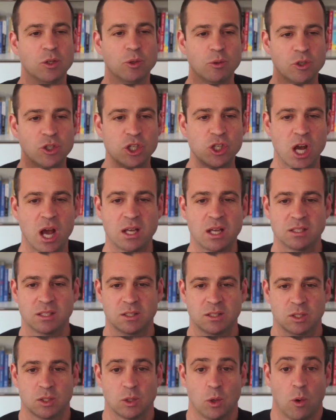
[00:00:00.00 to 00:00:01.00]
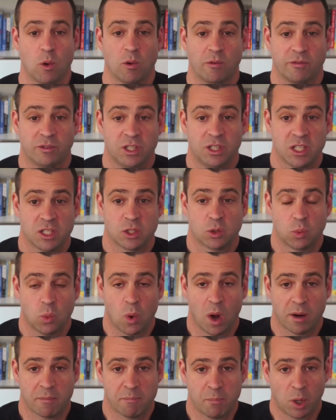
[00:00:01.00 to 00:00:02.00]
you just solve this
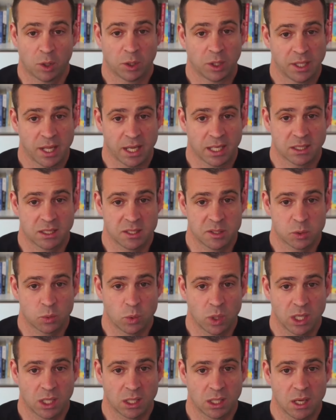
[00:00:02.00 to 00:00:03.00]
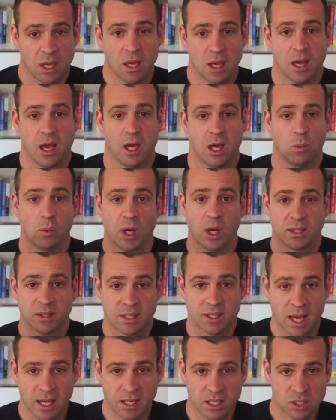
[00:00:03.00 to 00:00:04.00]
one bottleneck this week. And
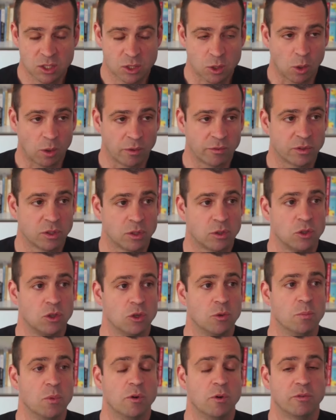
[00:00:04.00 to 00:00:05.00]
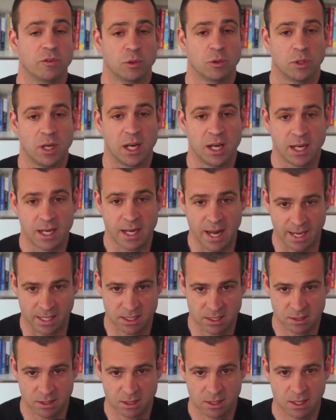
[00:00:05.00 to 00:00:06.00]
when that is solved, you move to the
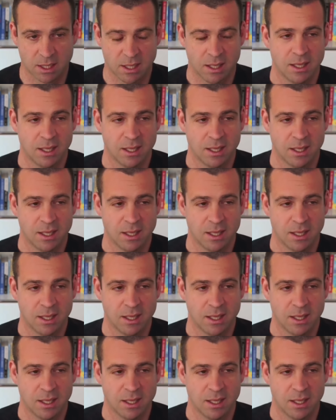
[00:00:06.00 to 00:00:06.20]
next.